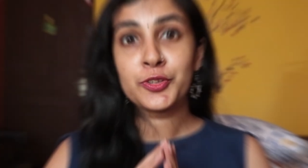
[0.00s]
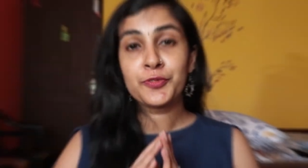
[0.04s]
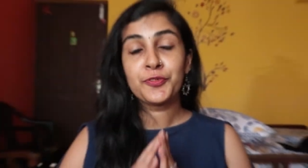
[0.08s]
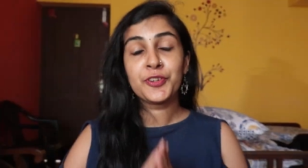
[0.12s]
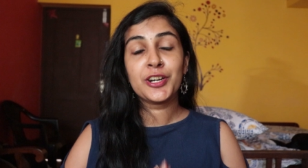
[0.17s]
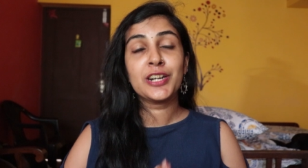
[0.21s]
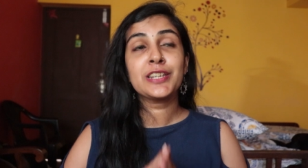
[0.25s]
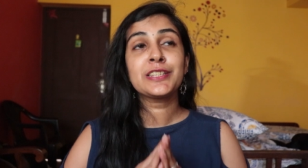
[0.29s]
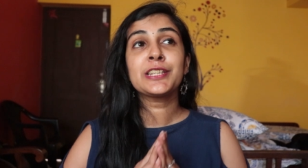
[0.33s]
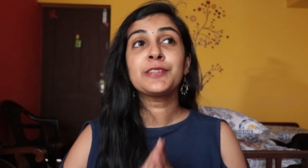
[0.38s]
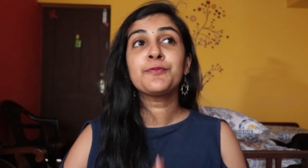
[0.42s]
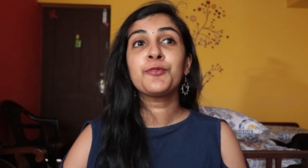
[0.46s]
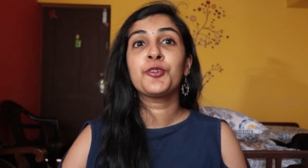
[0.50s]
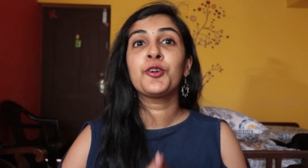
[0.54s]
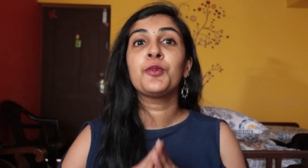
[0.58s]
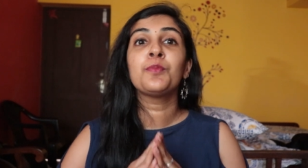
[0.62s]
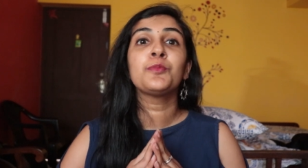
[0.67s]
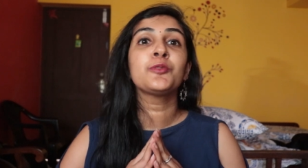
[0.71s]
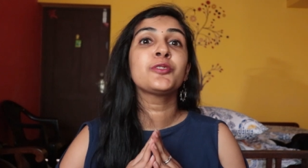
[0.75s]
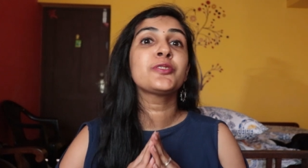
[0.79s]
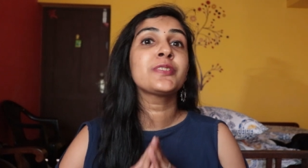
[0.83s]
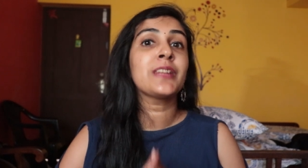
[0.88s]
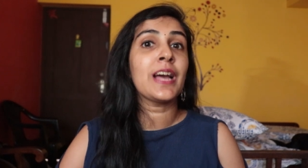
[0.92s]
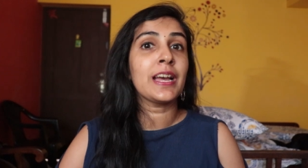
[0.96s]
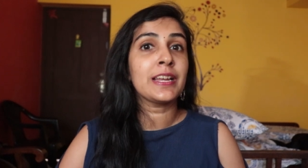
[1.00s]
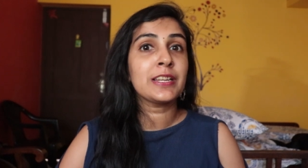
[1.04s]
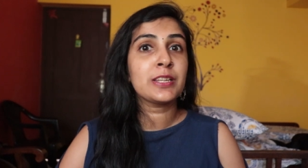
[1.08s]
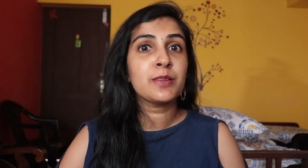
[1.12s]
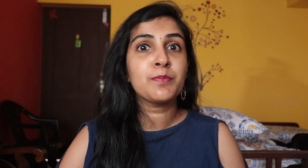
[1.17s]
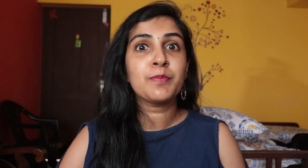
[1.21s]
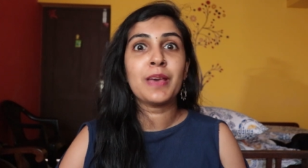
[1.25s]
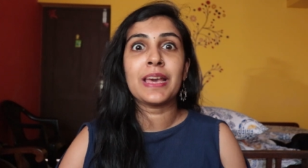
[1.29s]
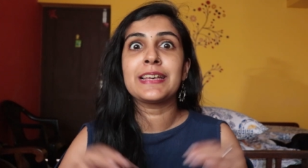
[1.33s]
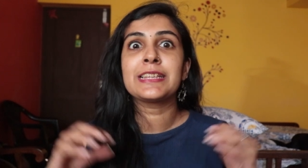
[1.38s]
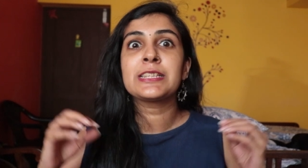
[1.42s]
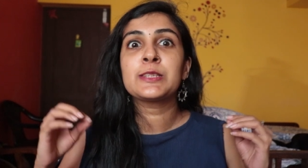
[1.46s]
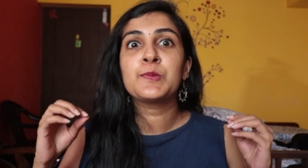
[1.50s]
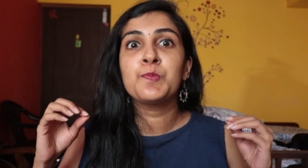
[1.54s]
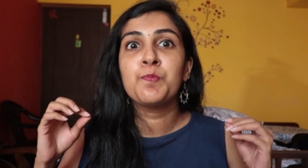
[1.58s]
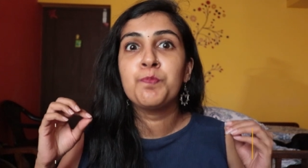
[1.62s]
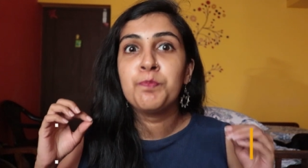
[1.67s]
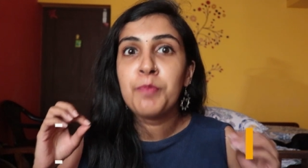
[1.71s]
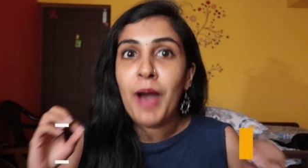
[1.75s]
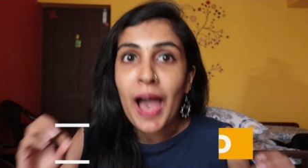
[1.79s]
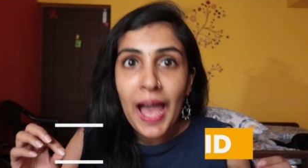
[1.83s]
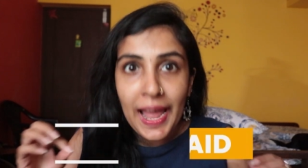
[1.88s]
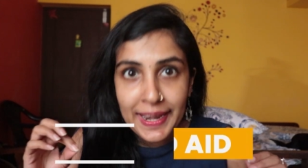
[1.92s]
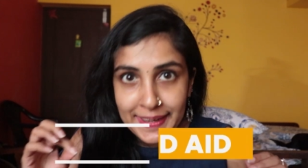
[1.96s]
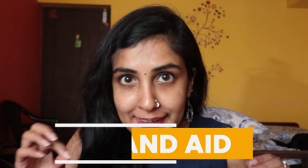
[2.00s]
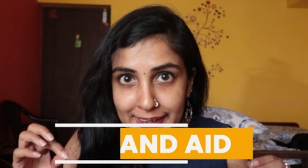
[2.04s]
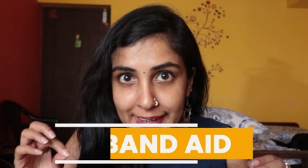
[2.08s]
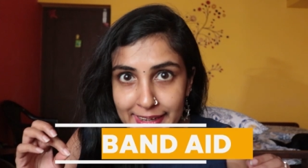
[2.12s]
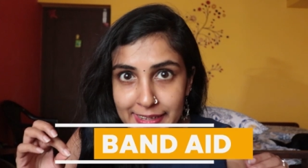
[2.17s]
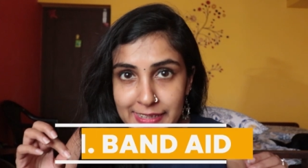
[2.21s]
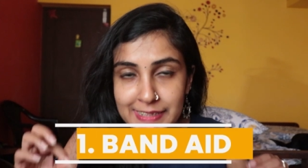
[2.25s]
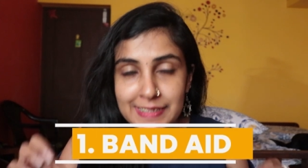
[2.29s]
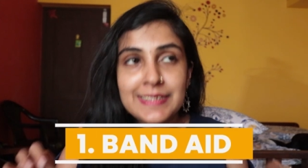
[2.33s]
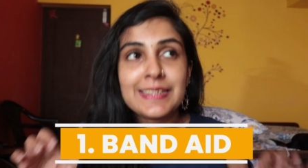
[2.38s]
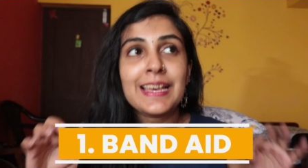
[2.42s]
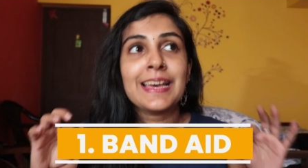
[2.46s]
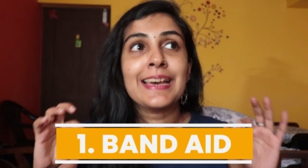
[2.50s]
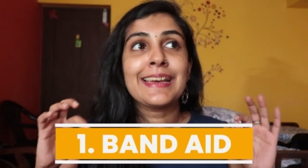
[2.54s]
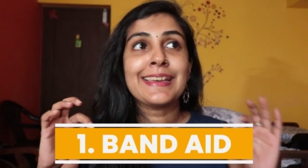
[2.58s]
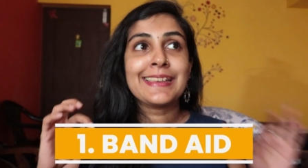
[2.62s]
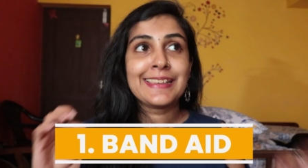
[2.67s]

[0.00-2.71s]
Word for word: the first and foremost item is band-aids.